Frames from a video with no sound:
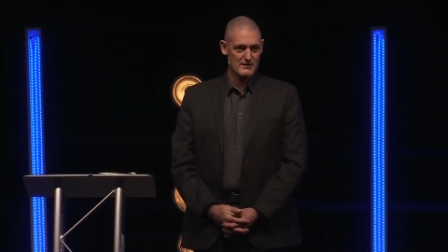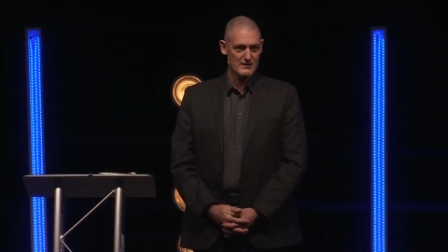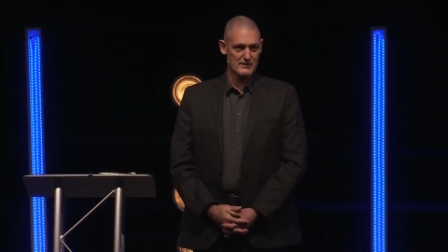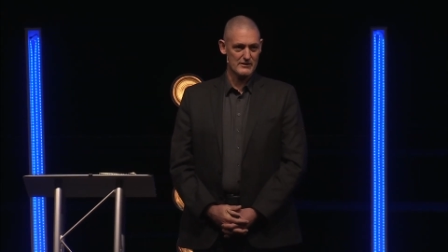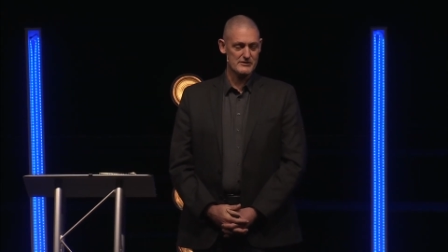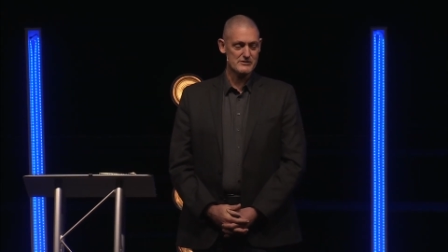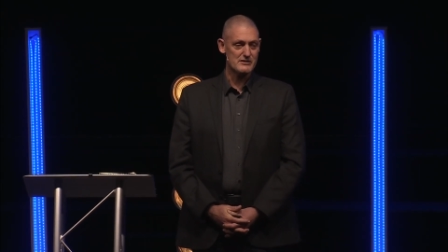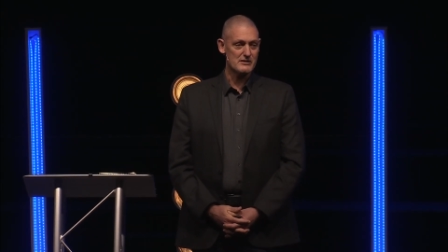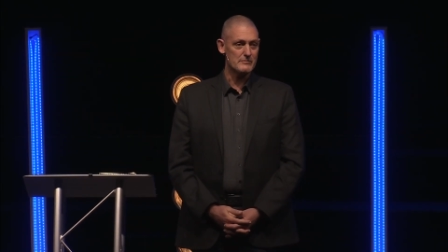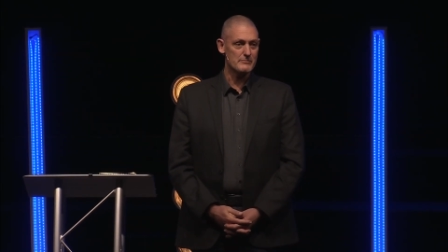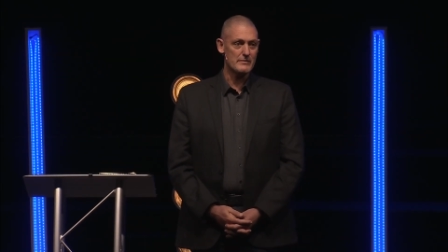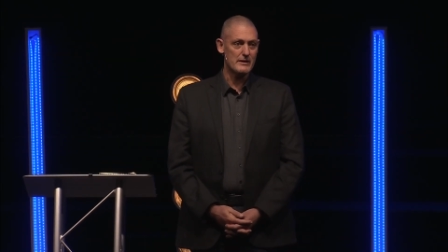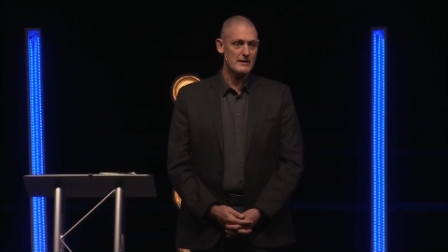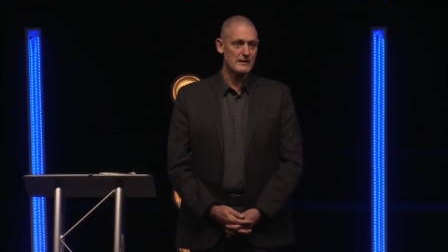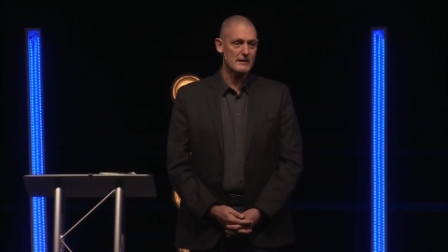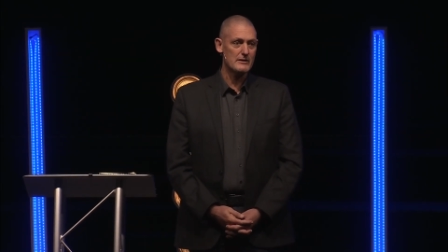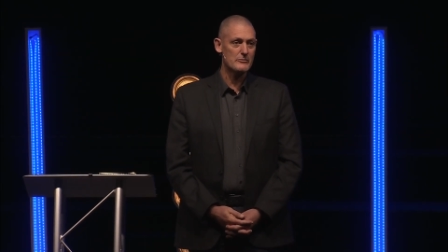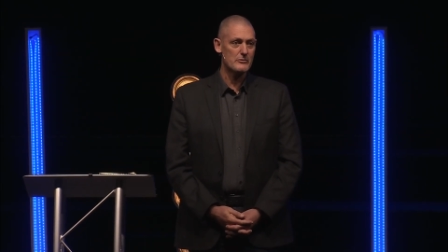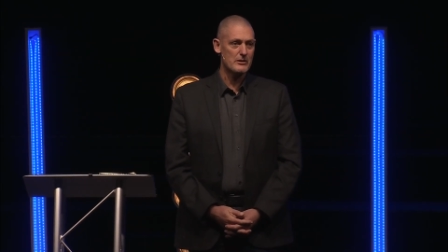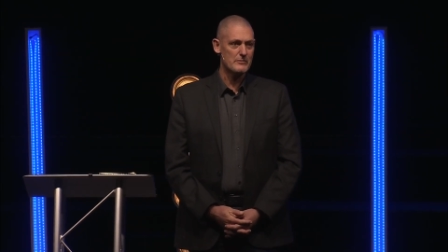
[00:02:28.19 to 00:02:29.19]
are some
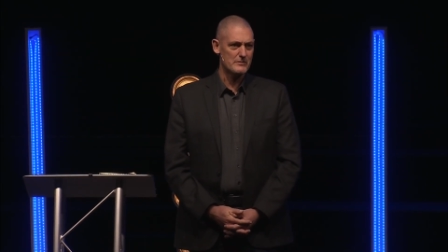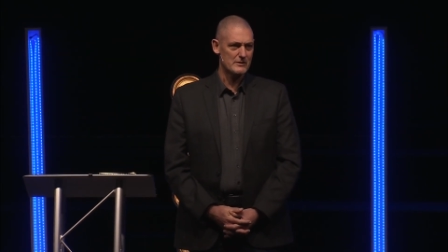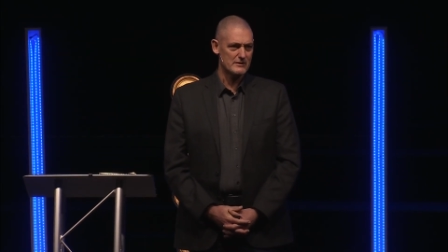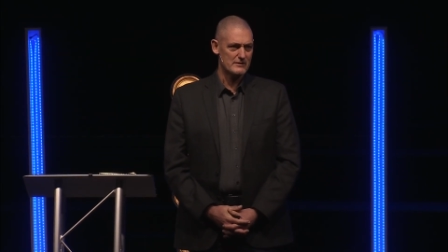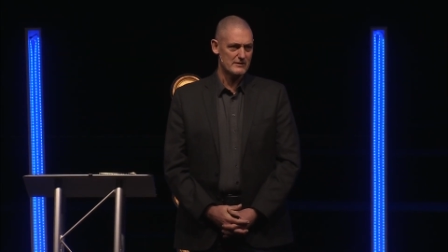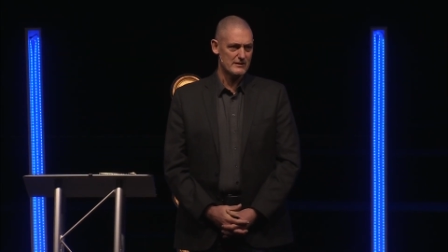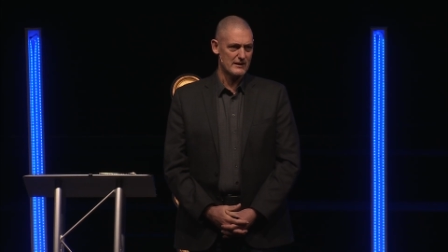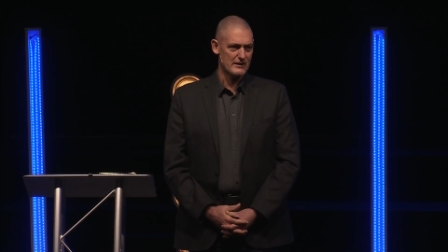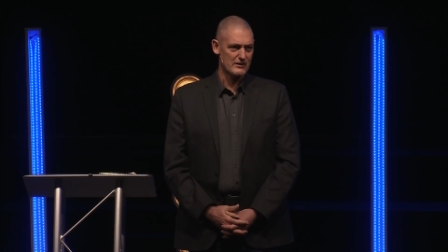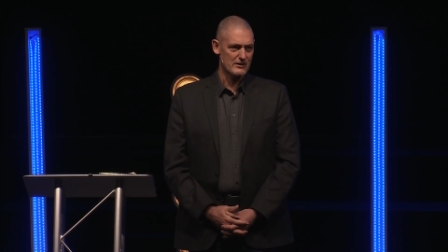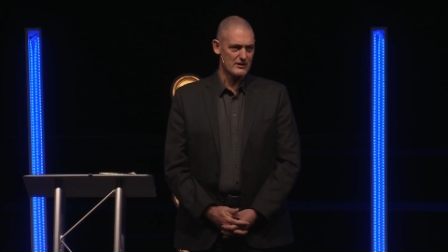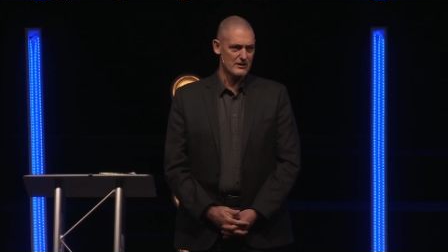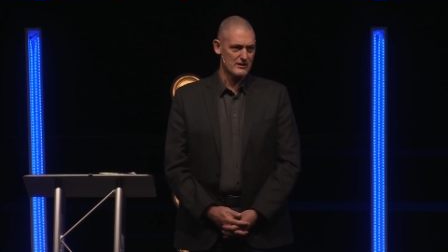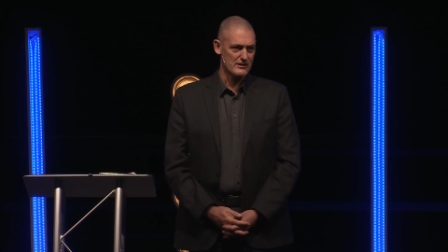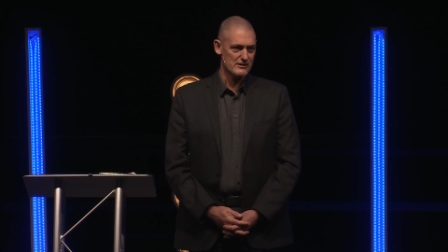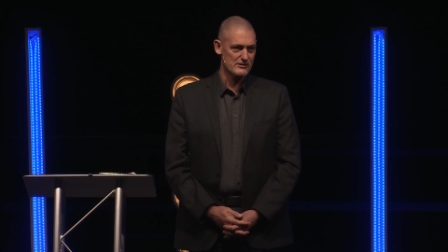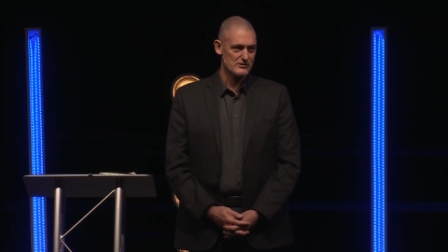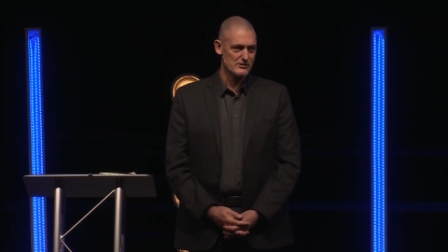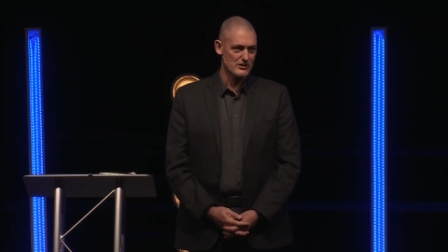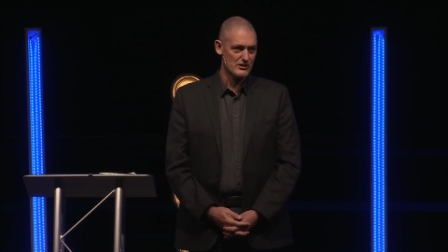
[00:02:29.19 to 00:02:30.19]
men and women that
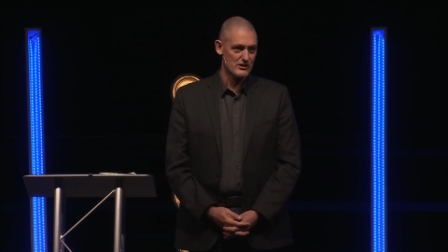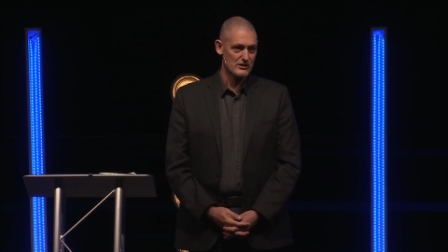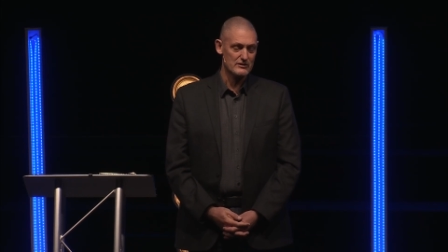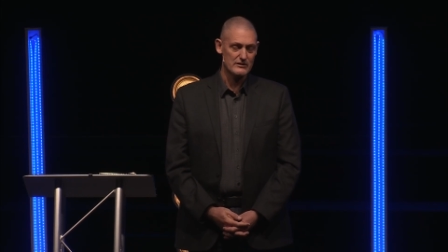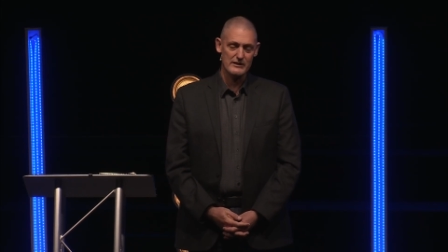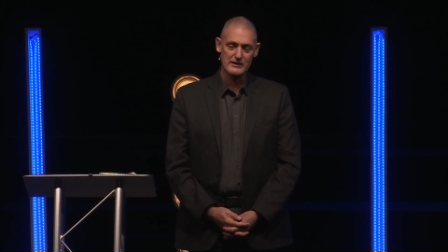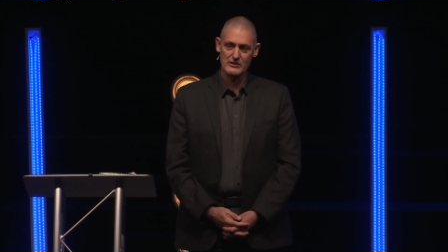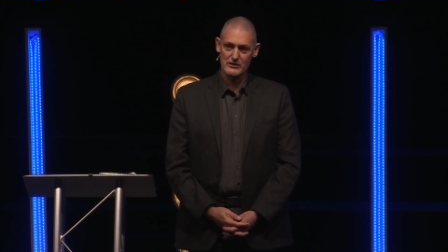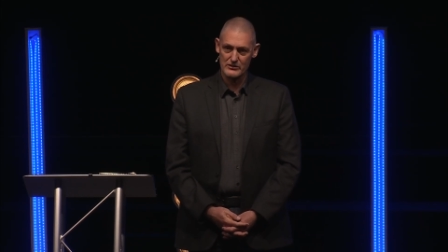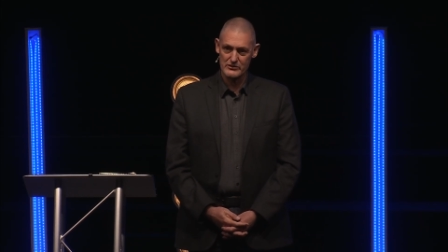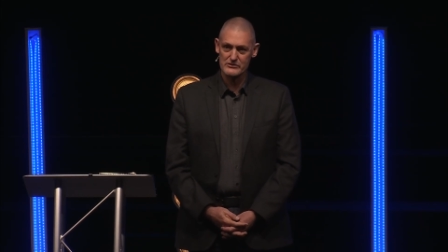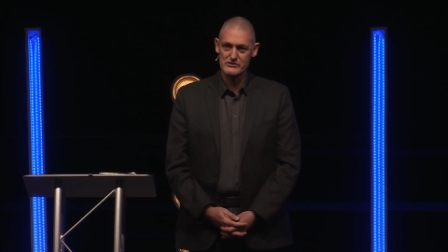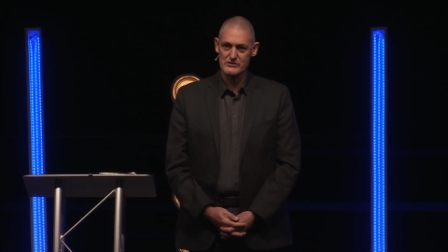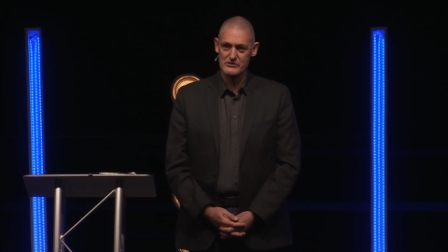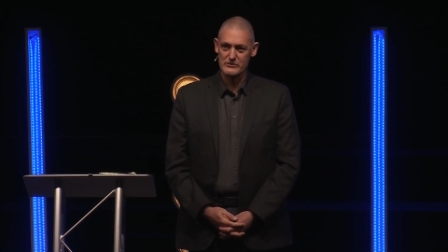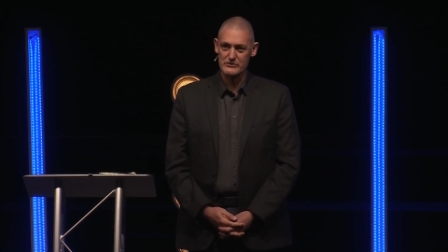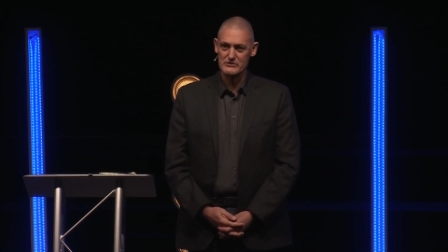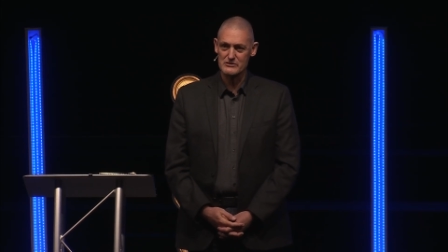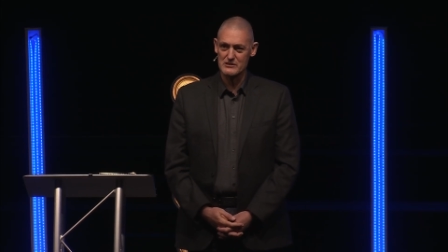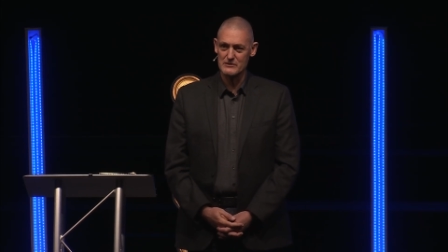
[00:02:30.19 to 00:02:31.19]
God is calling
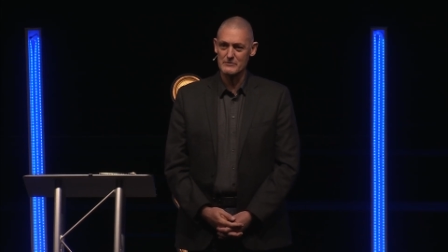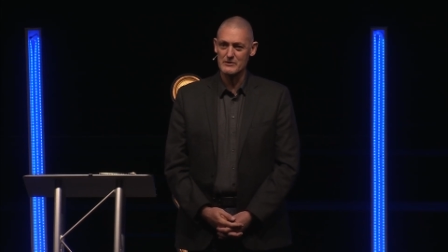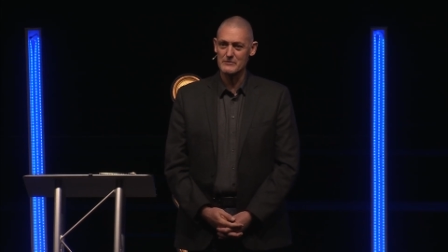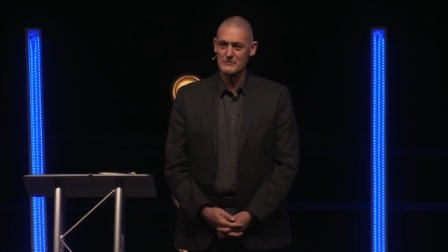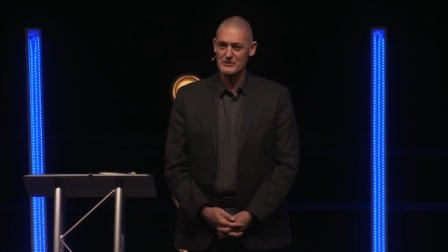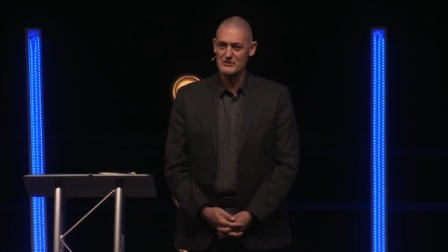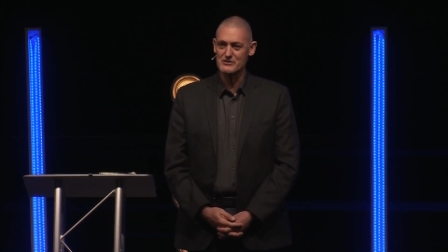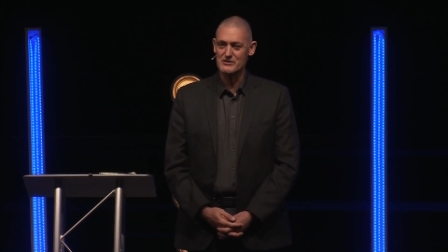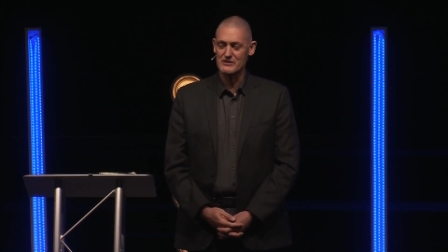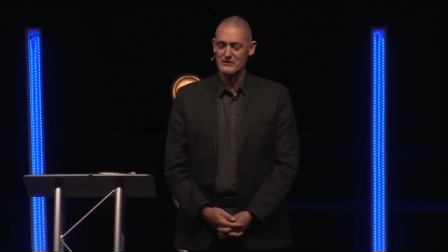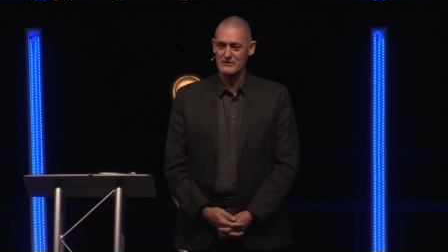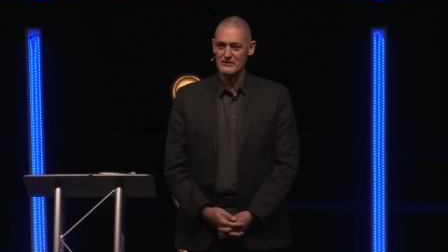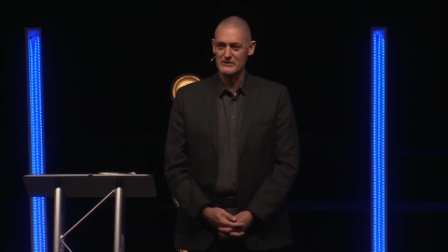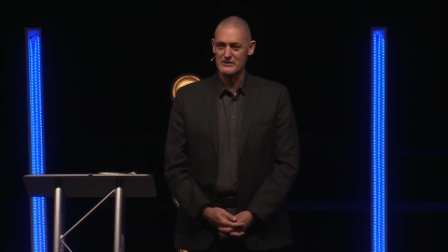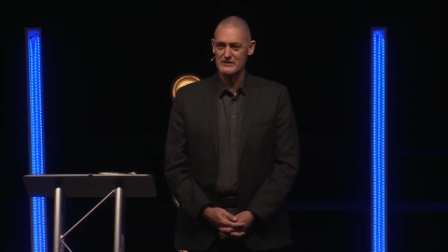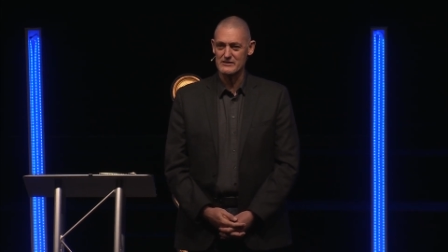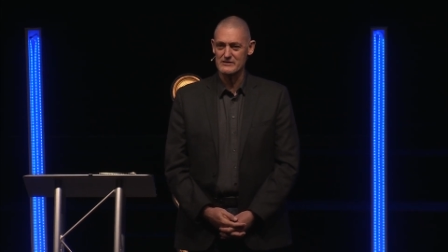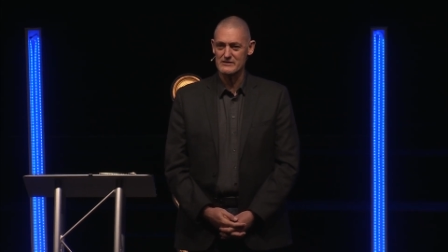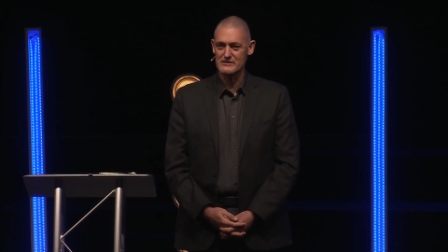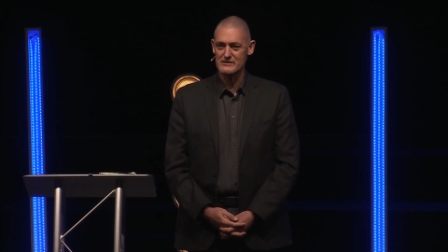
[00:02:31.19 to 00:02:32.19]
also to be
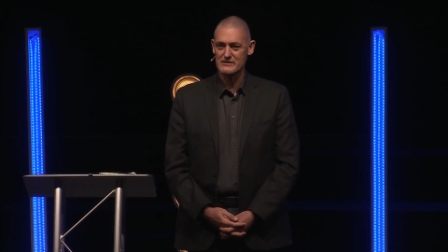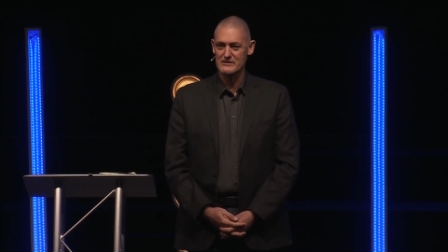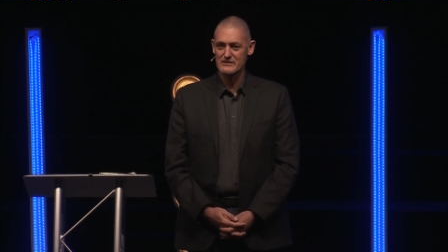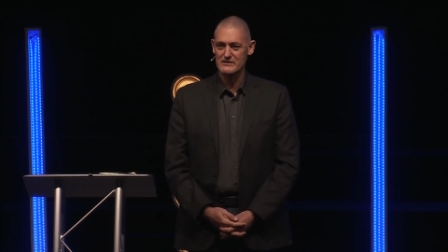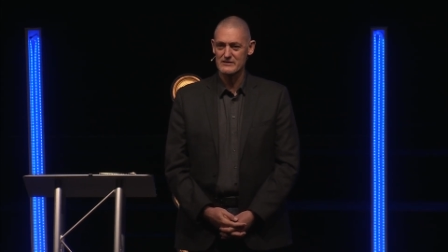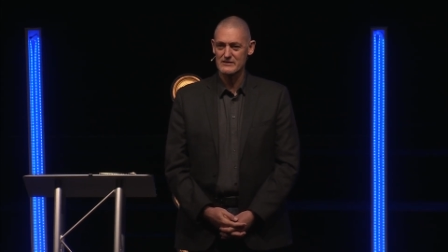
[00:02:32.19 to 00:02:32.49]
missionaries